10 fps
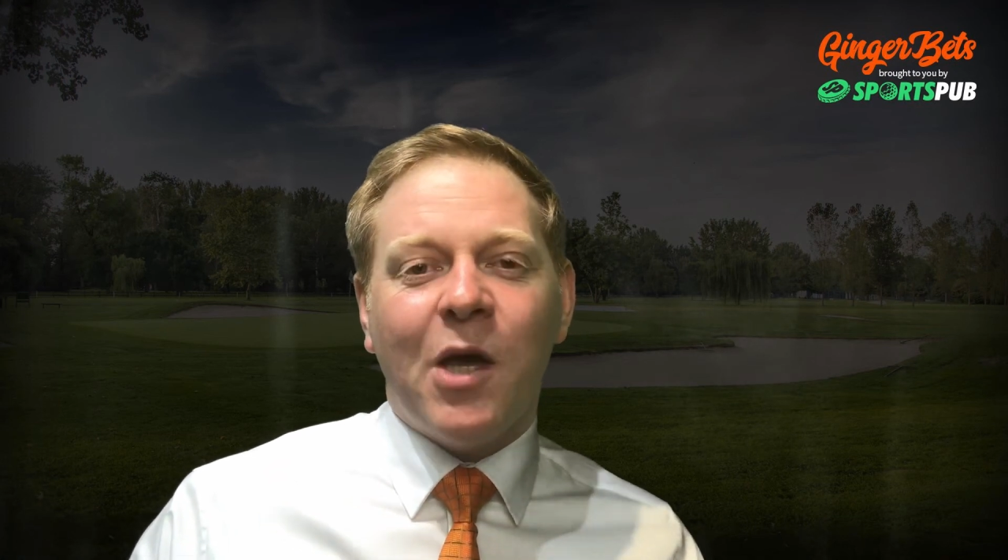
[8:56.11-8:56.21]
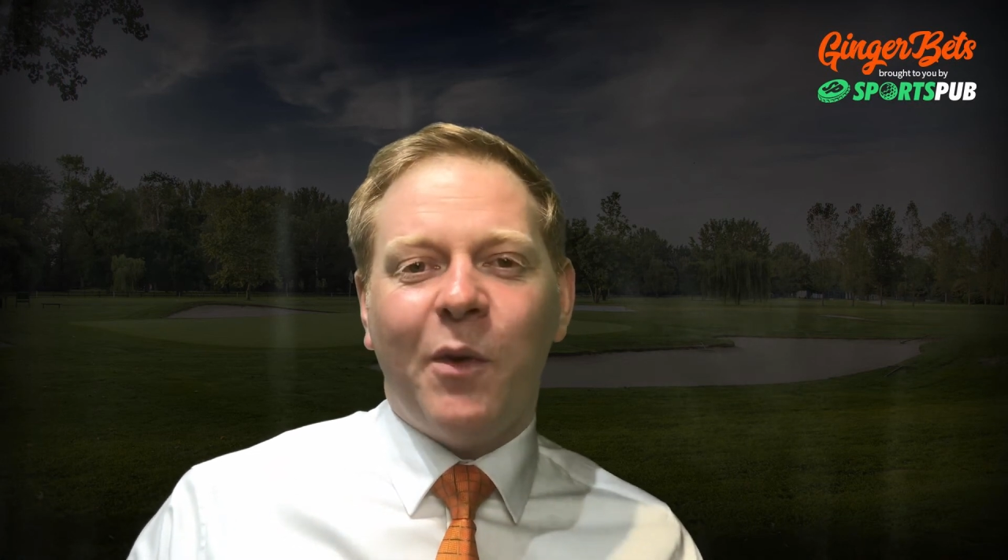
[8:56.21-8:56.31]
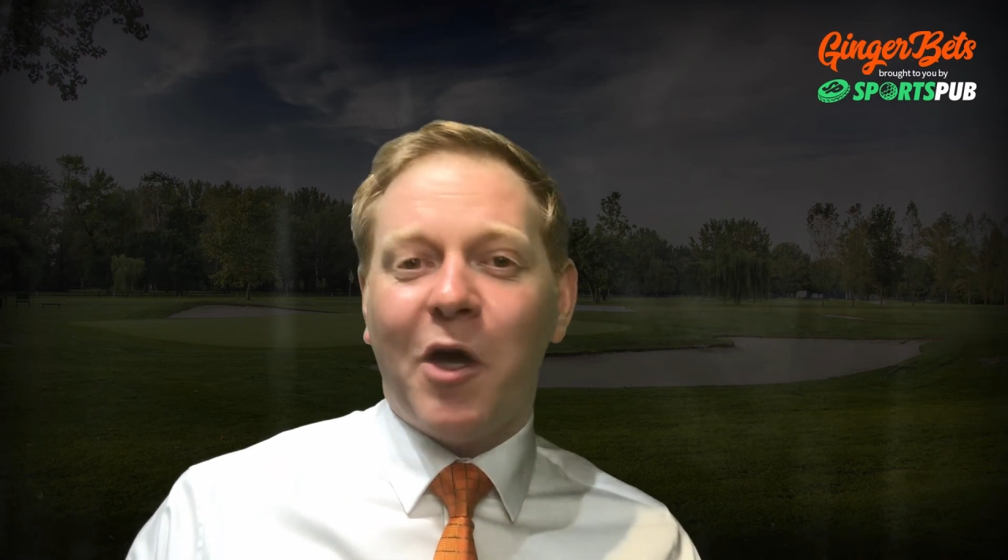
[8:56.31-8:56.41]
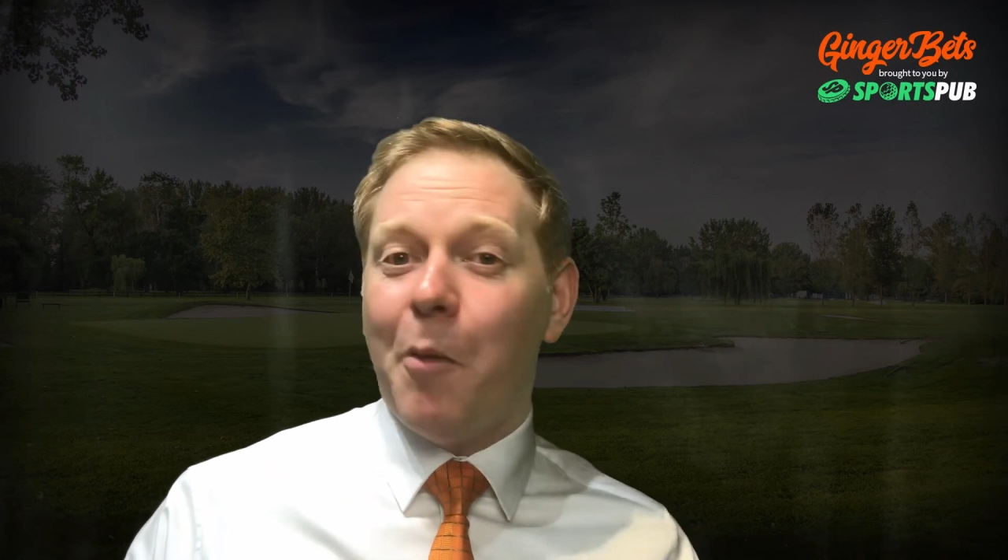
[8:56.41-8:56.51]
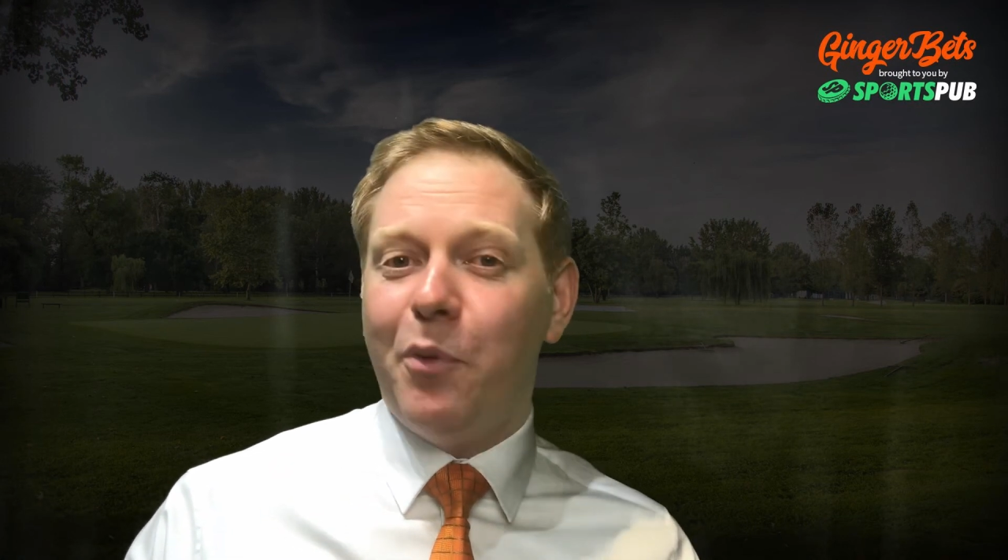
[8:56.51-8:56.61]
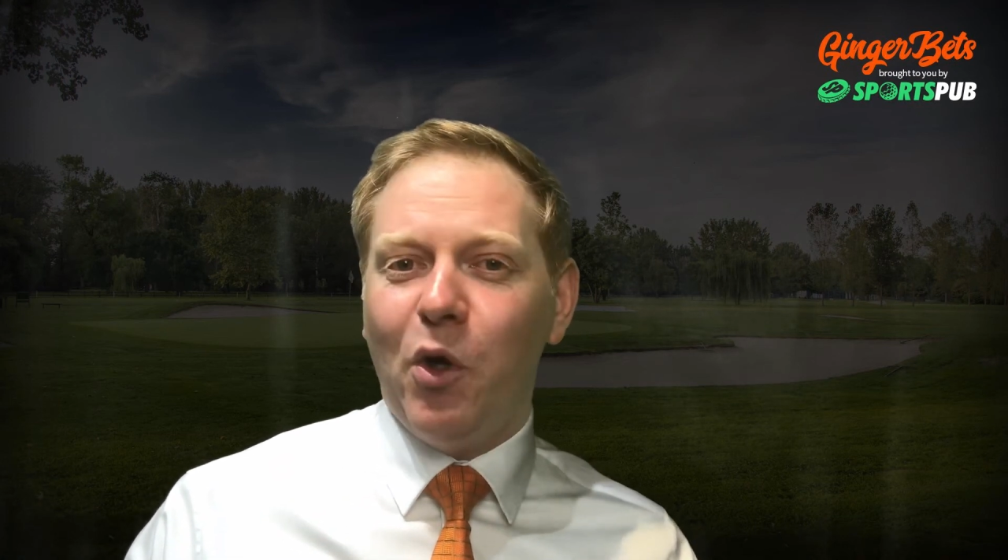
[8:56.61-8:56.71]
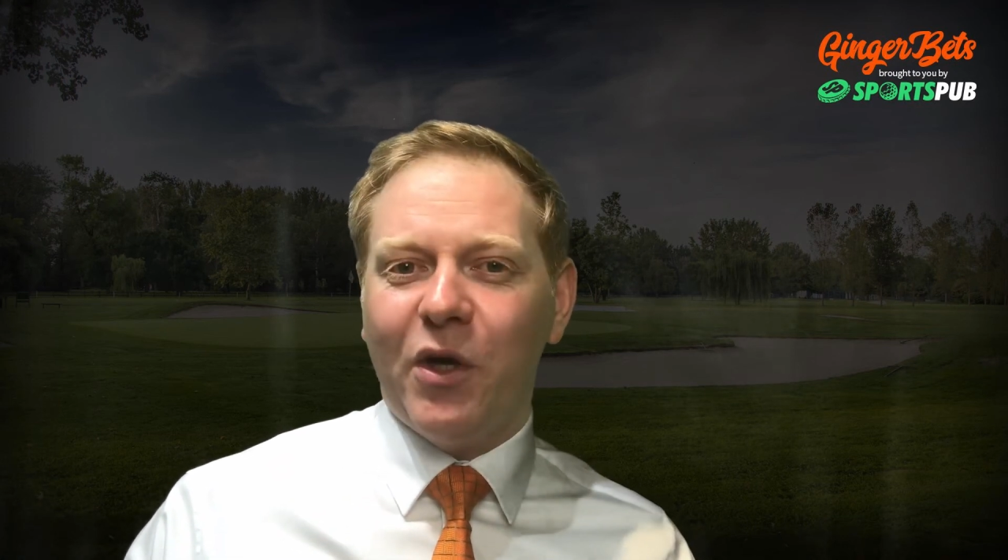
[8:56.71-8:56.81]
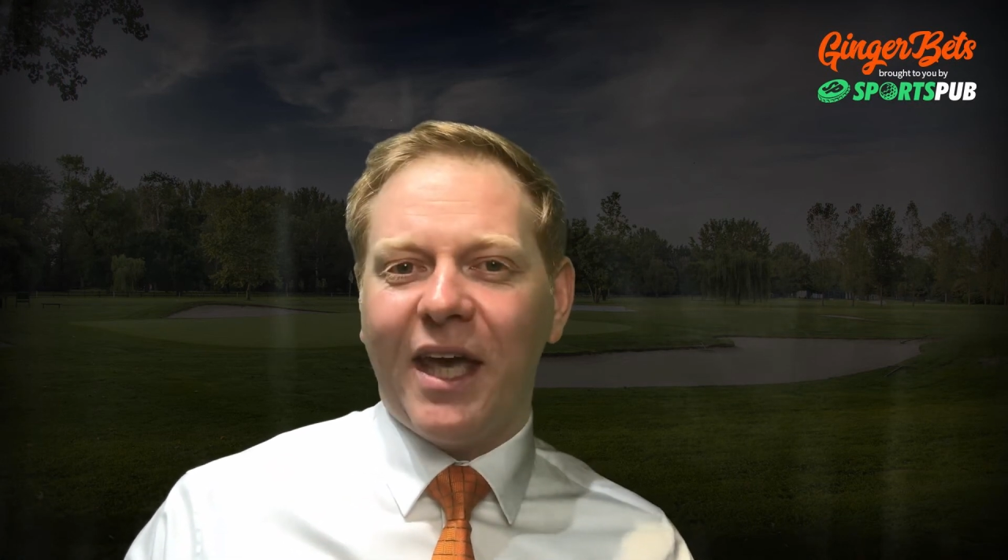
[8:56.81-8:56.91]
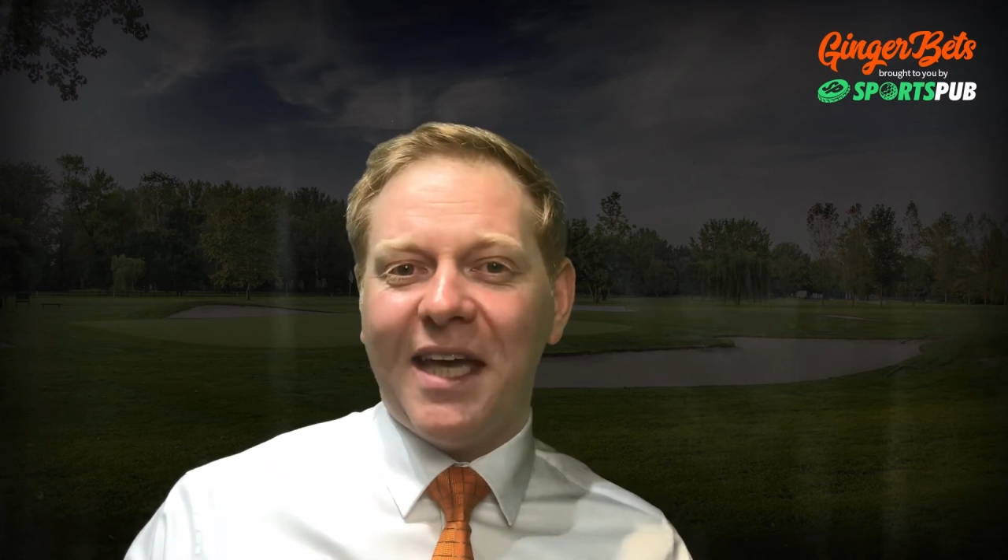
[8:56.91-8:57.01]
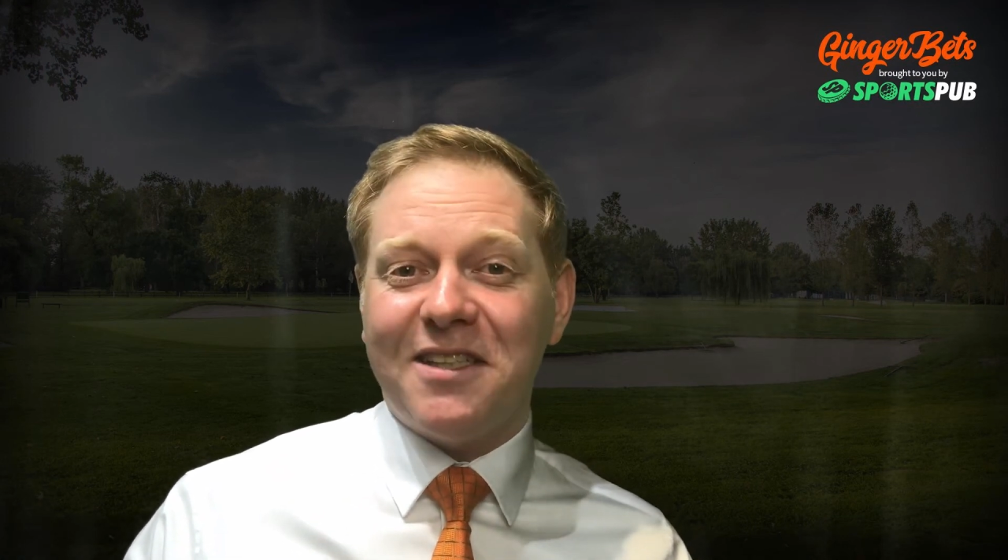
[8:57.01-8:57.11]
We got
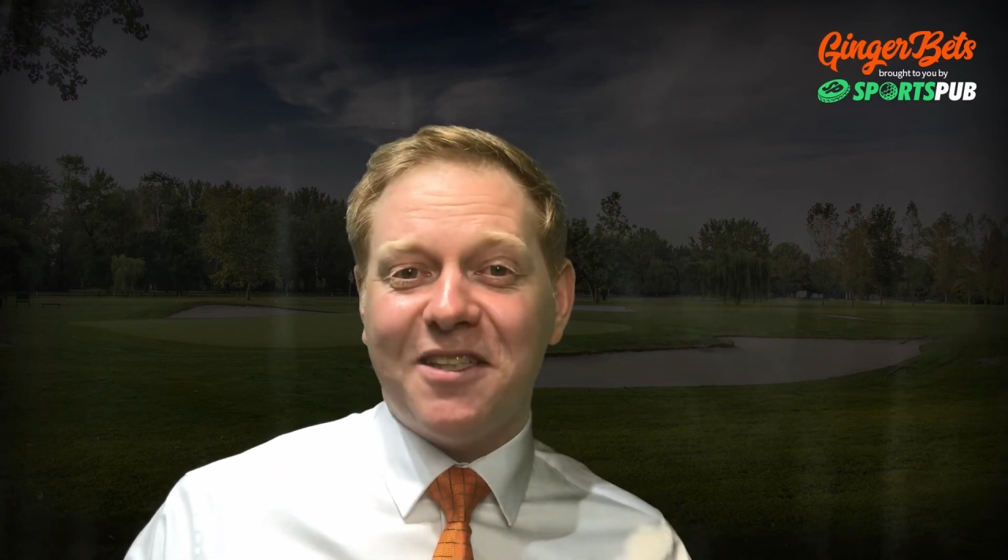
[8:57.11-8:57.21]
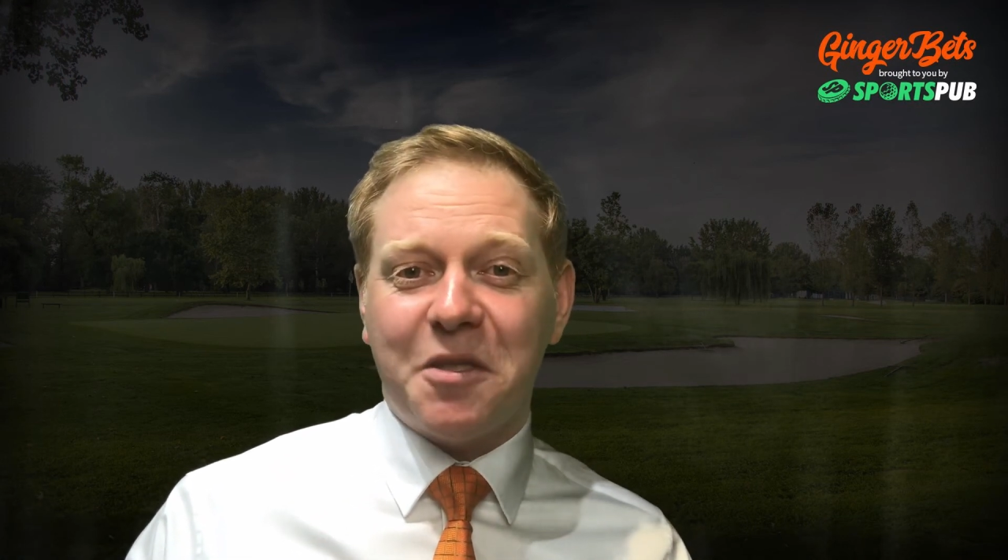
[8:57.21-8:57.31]
Paul Casey